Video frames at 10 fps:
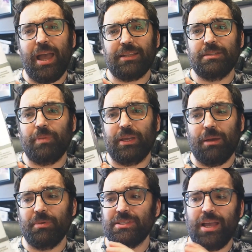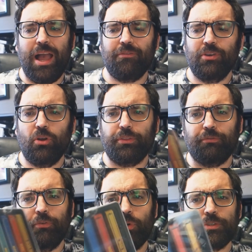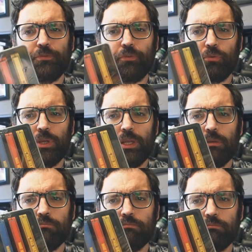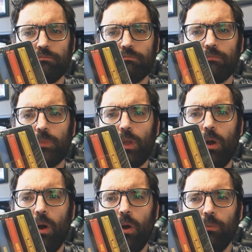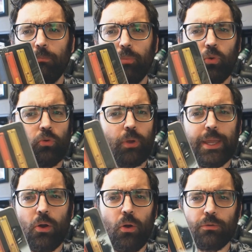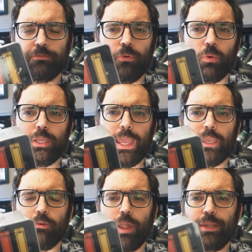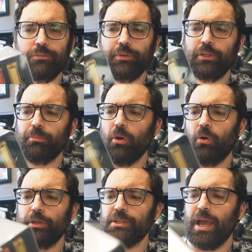I had to pick up this. I haven't got the first three on Blu-ray or 4K or anything, to be honest.